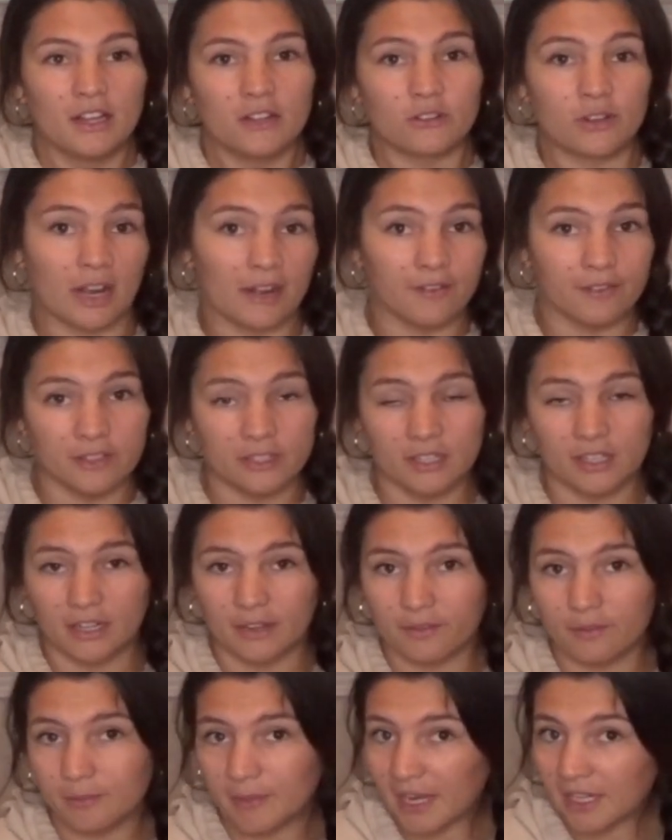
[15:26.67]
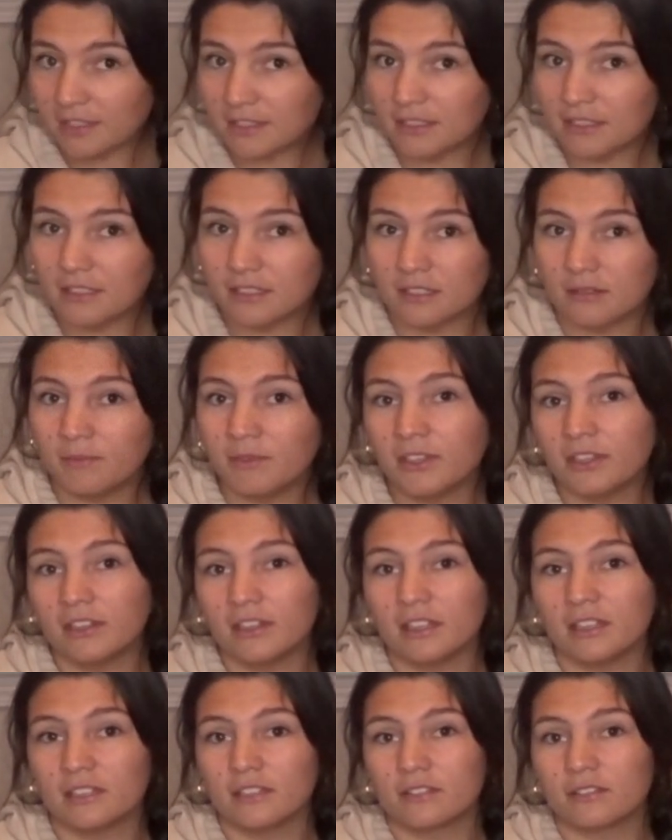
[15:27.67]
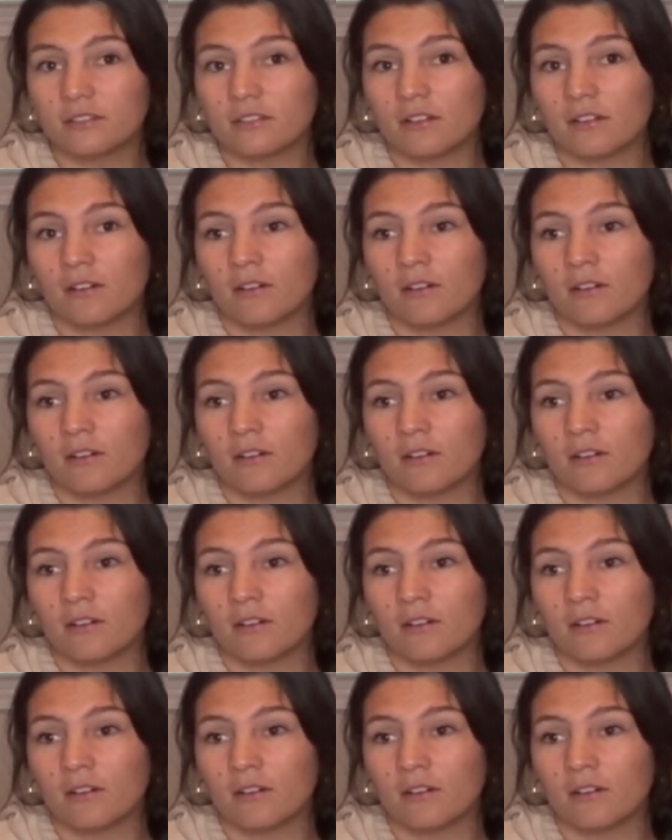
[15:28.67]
travels are giving back to these communities?